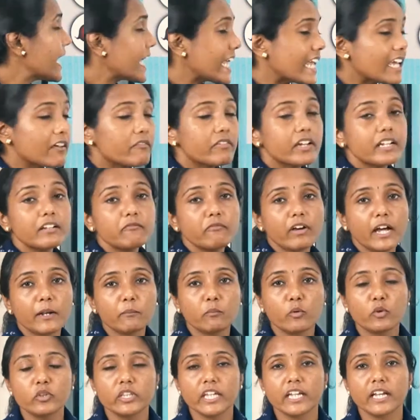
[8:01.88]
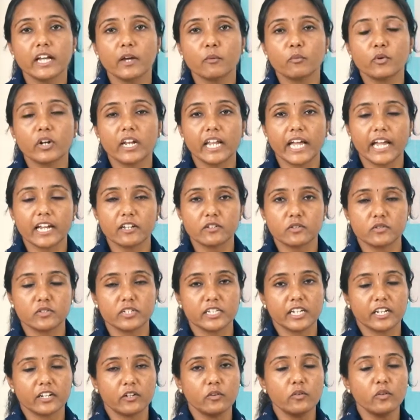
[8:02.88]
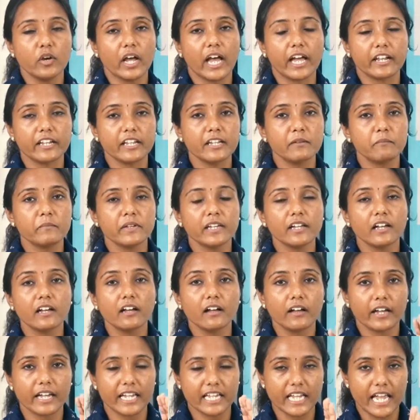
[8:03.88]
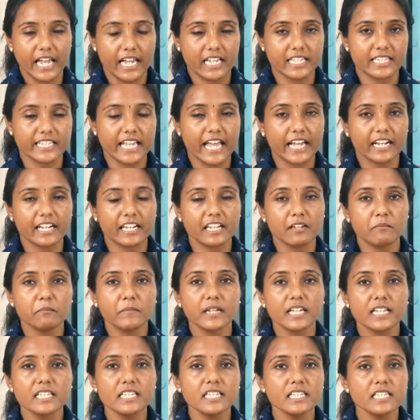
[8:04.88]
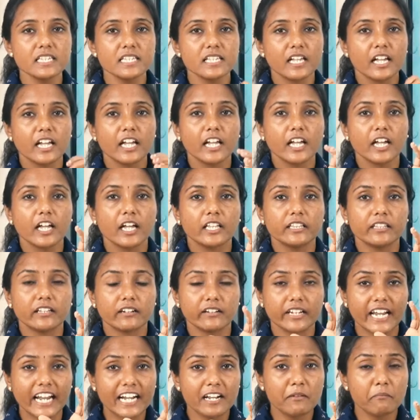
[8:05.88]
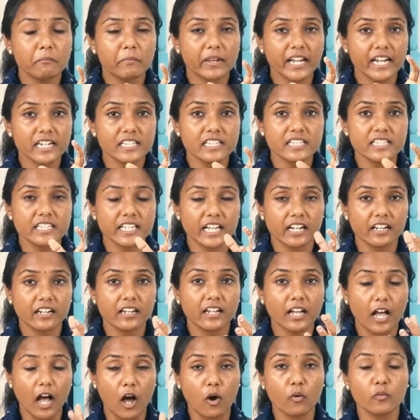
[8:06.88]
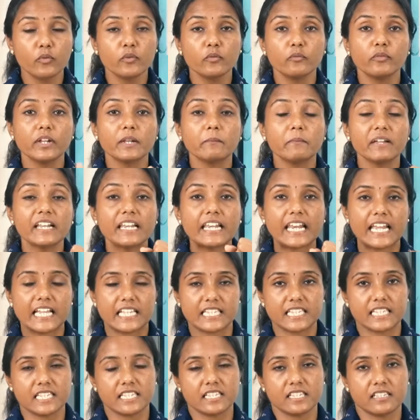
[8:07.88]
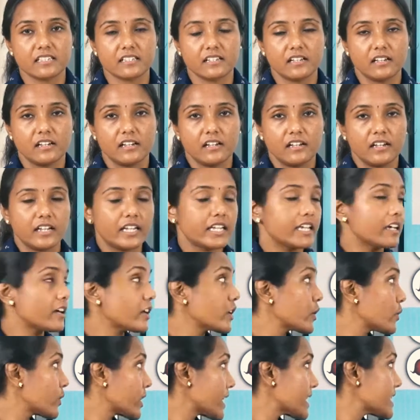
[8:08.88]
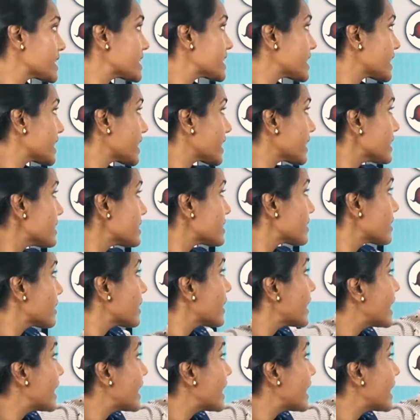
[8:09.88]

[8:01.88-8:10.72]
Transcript: Even one more thing I would like to tell you, anemia exactly means the red blood cell count will be less. Here you can see it.